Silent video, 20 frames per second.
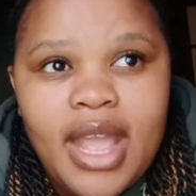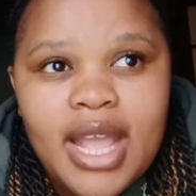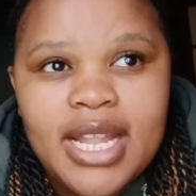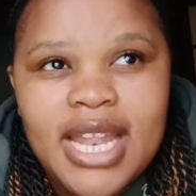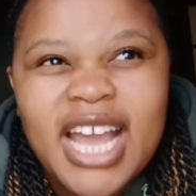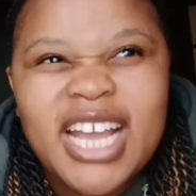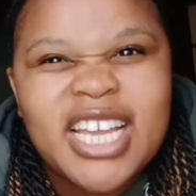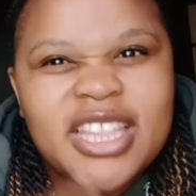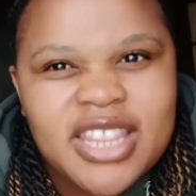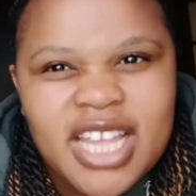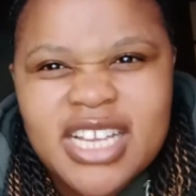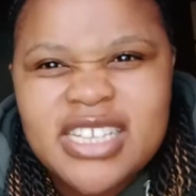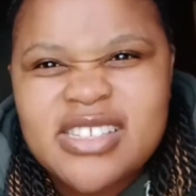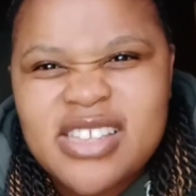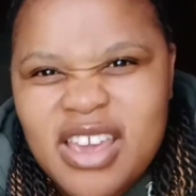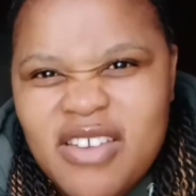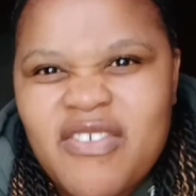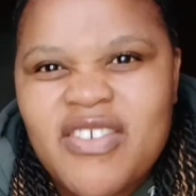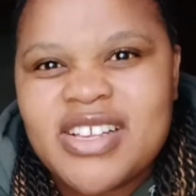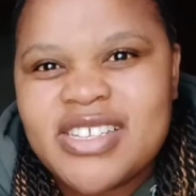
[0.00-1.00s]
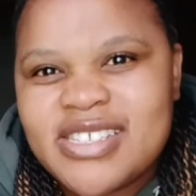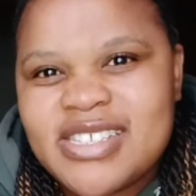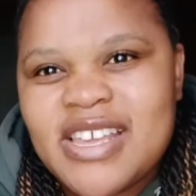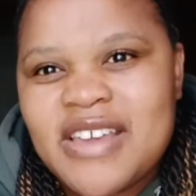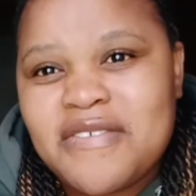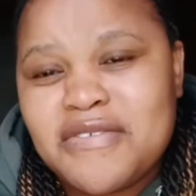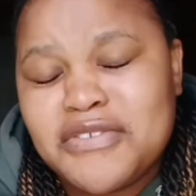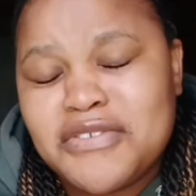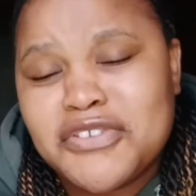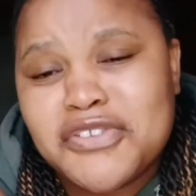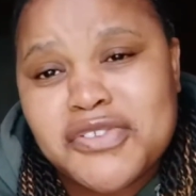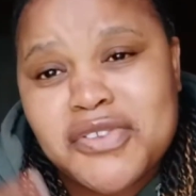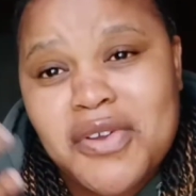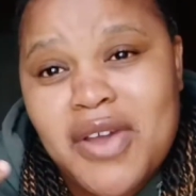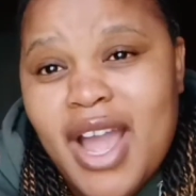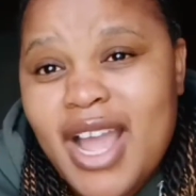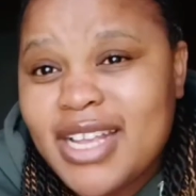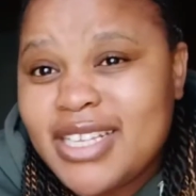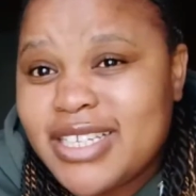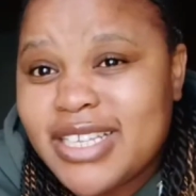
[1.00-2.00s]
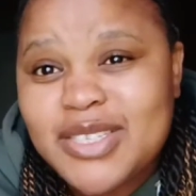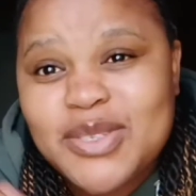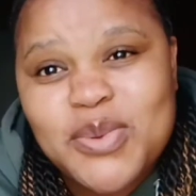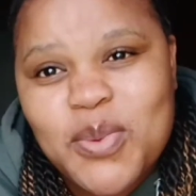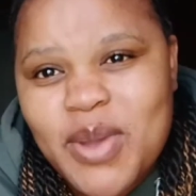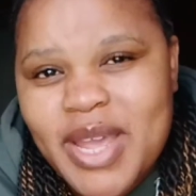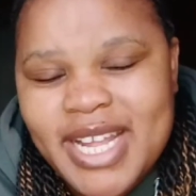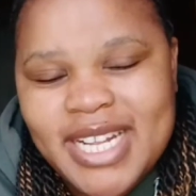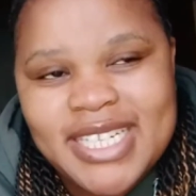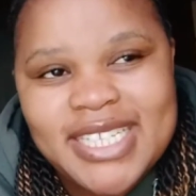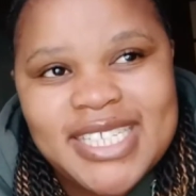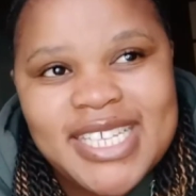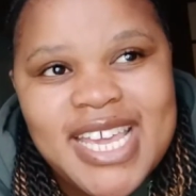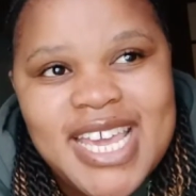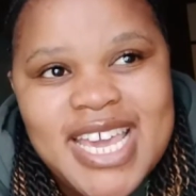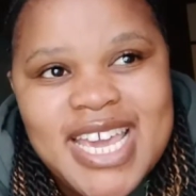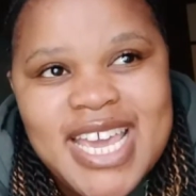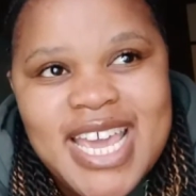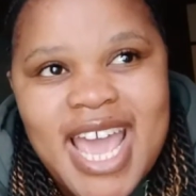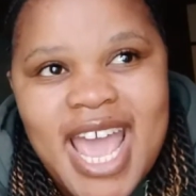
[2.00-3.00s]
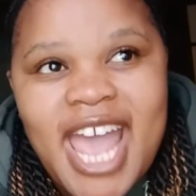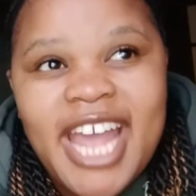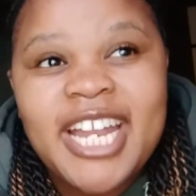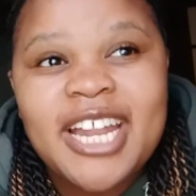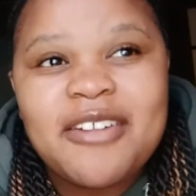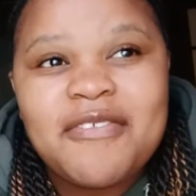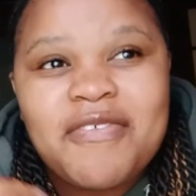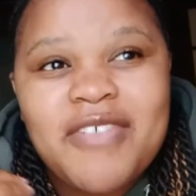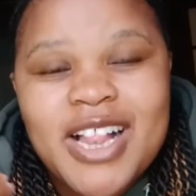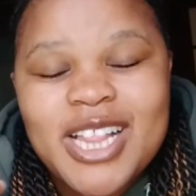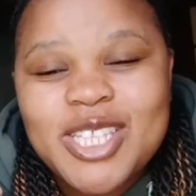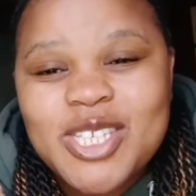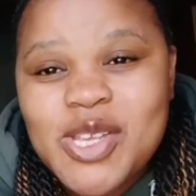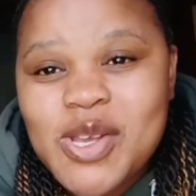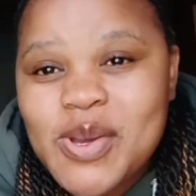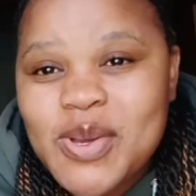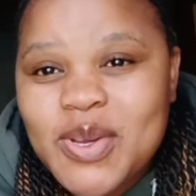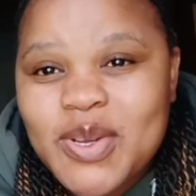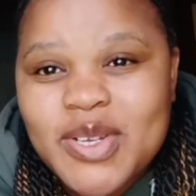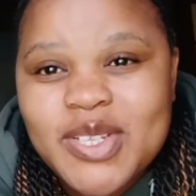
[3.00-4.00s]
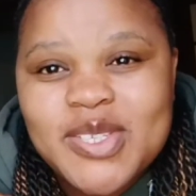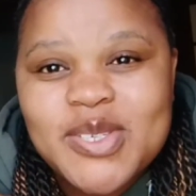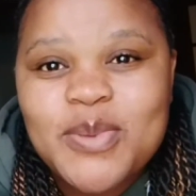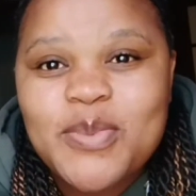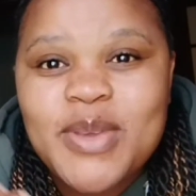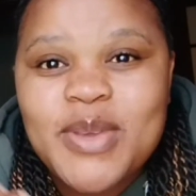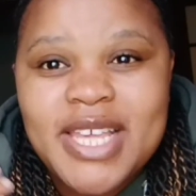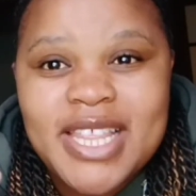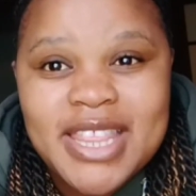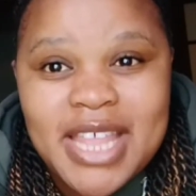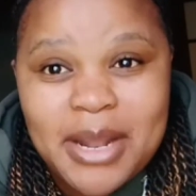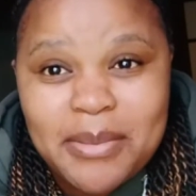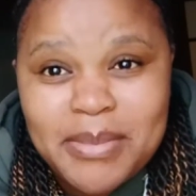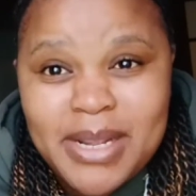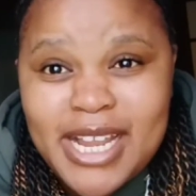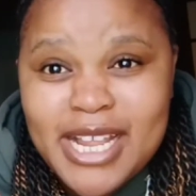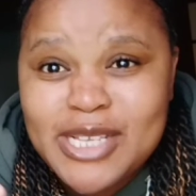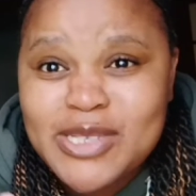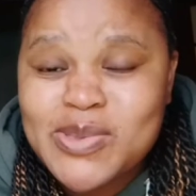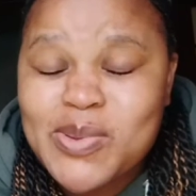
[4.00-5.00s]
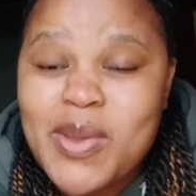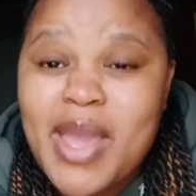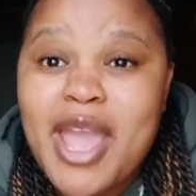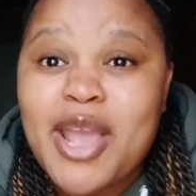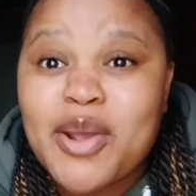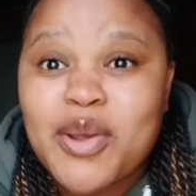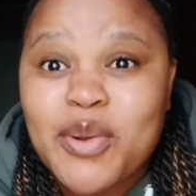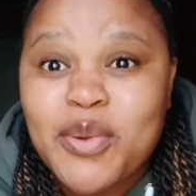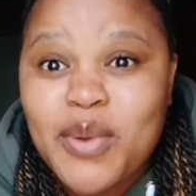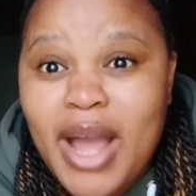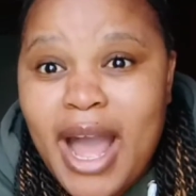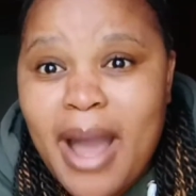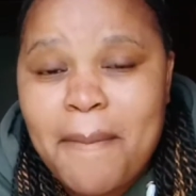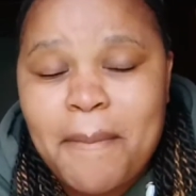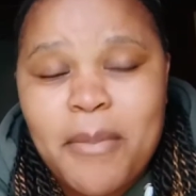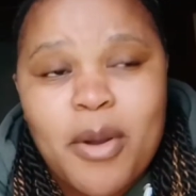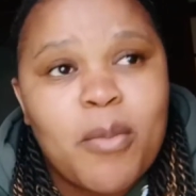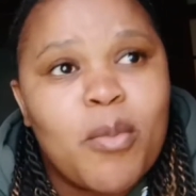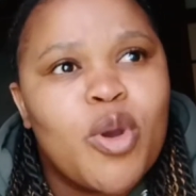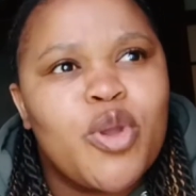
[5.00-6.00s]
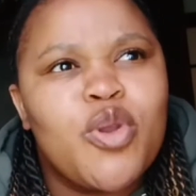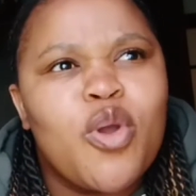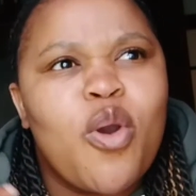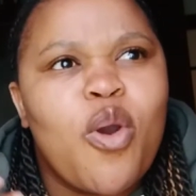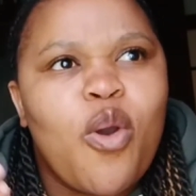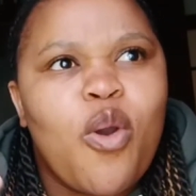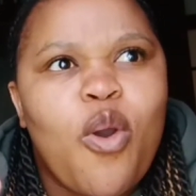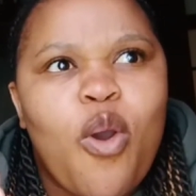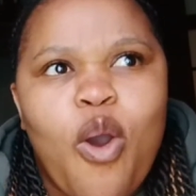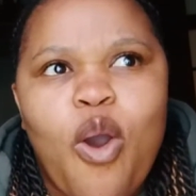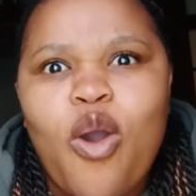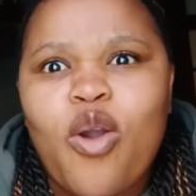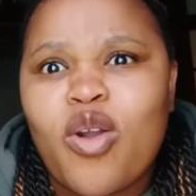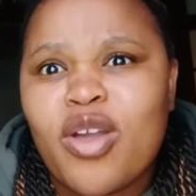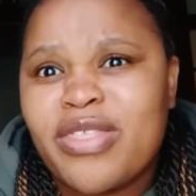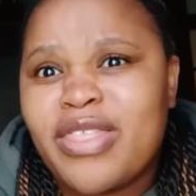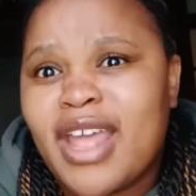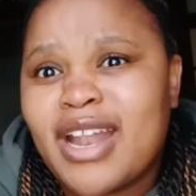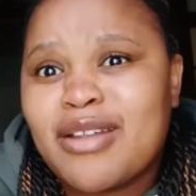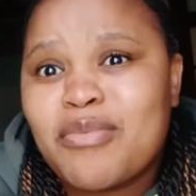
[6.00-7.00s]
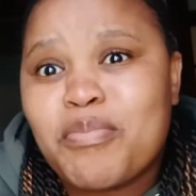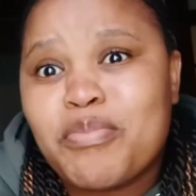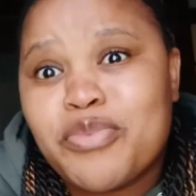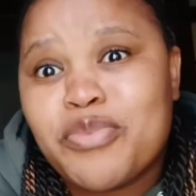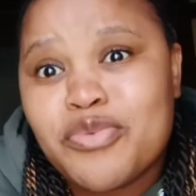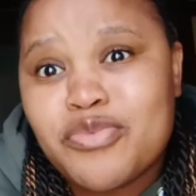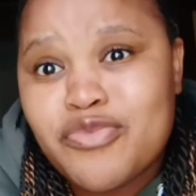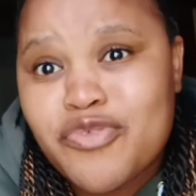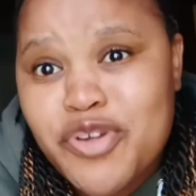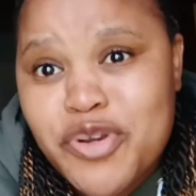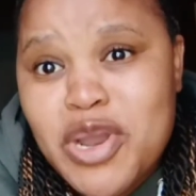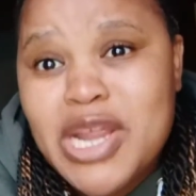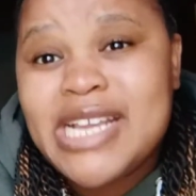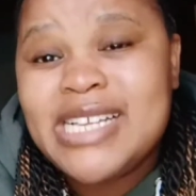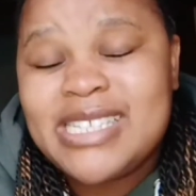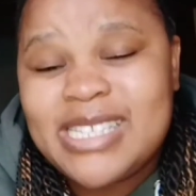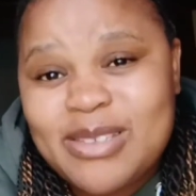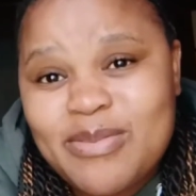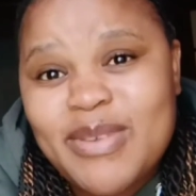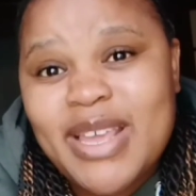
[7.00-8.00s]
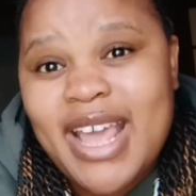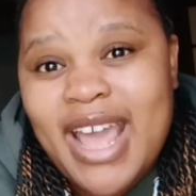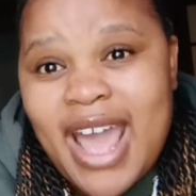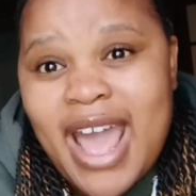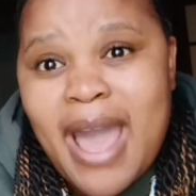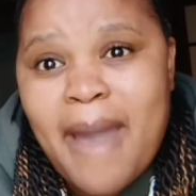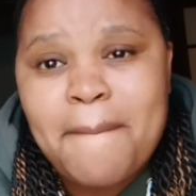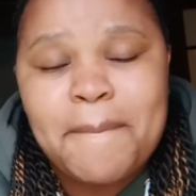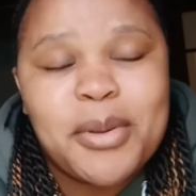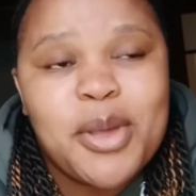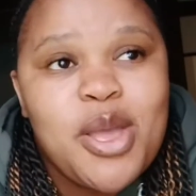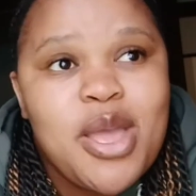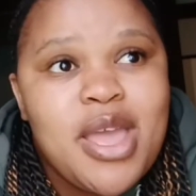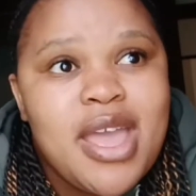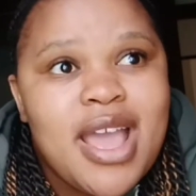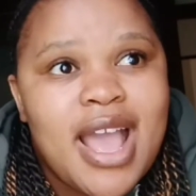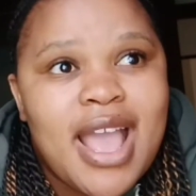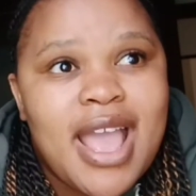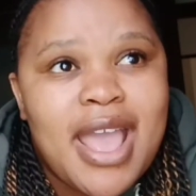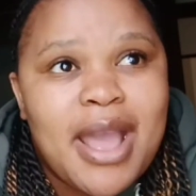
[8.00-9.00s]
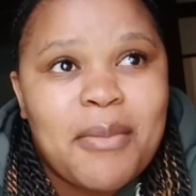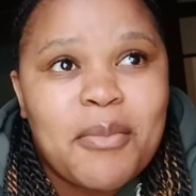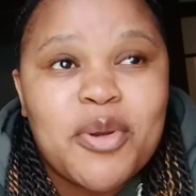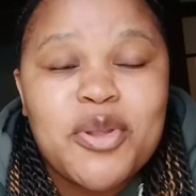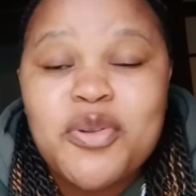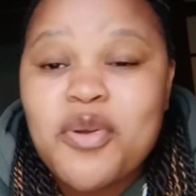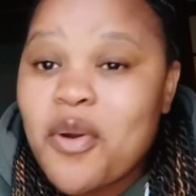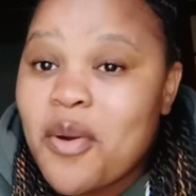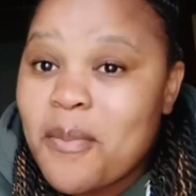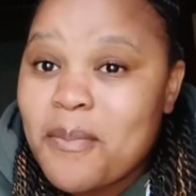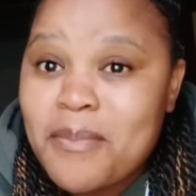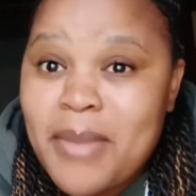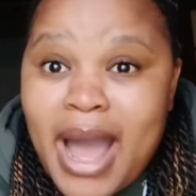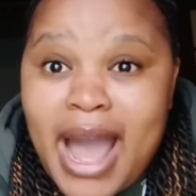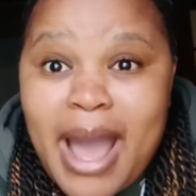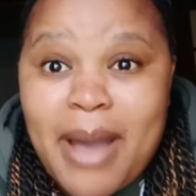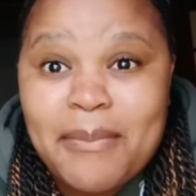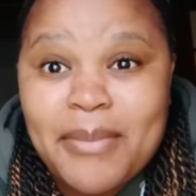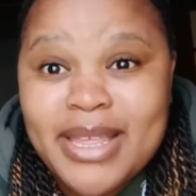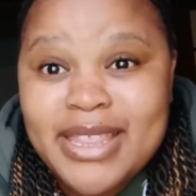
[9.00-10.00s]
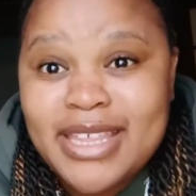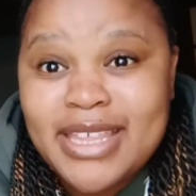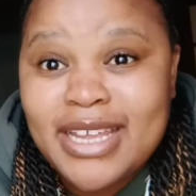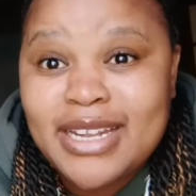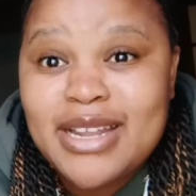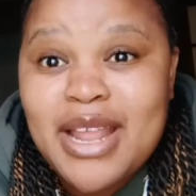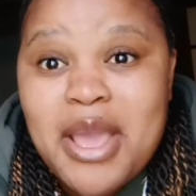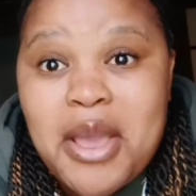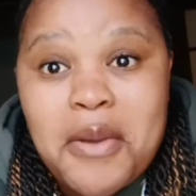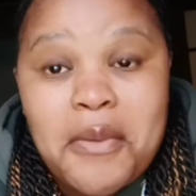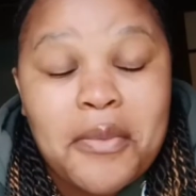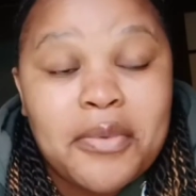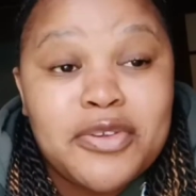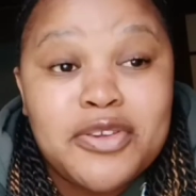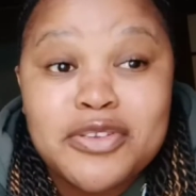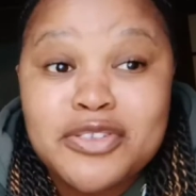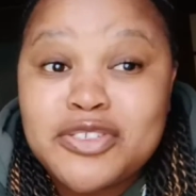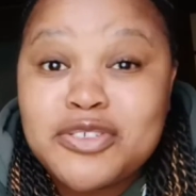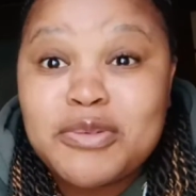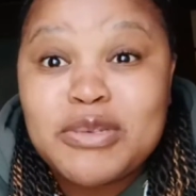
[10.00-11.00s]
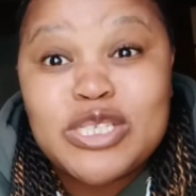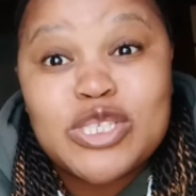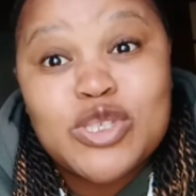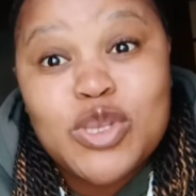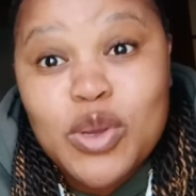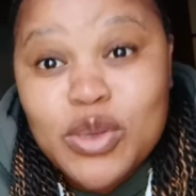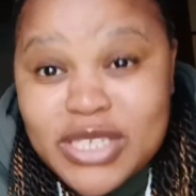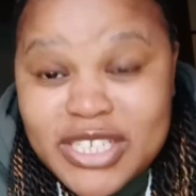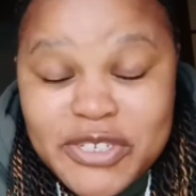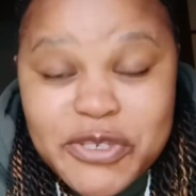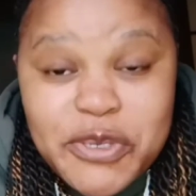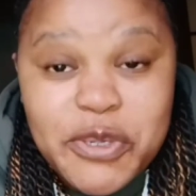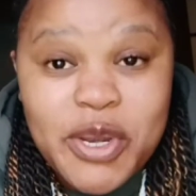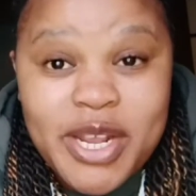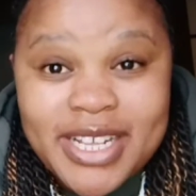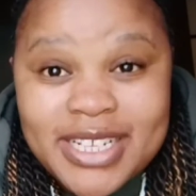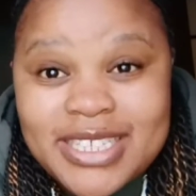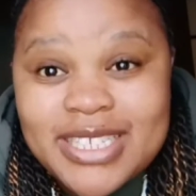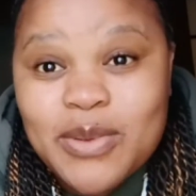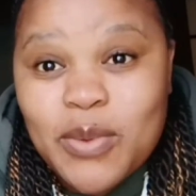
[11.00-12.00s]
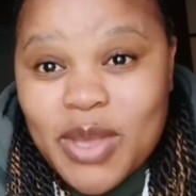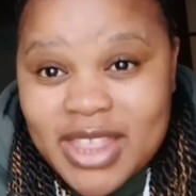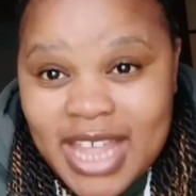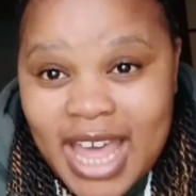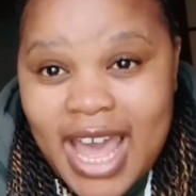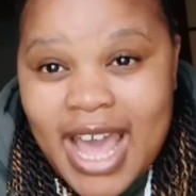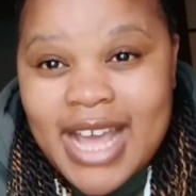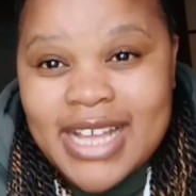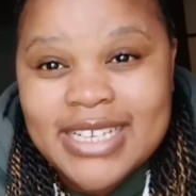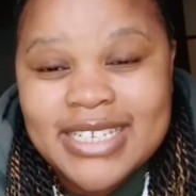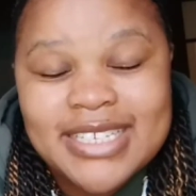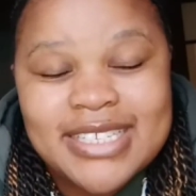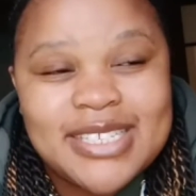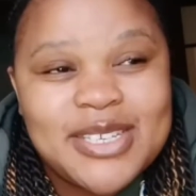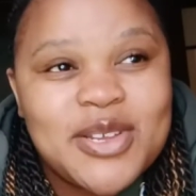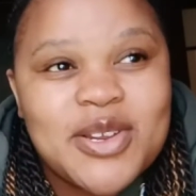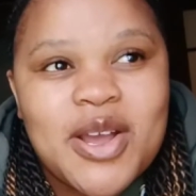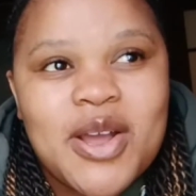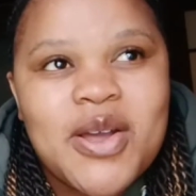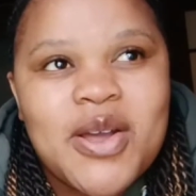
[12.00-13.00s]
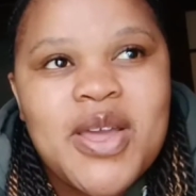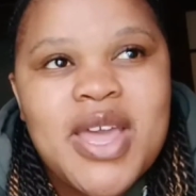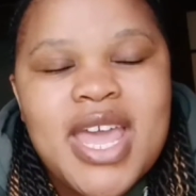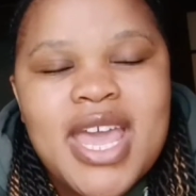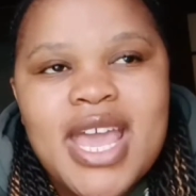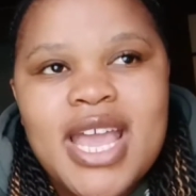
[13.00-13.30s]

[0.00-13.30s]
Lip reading: like a Thanksgiving service. So I just went, and it felt so good to be in that place where I grew up. Mbono gogo that raised me up, and Mbono mama that used to be so strict with us, you know.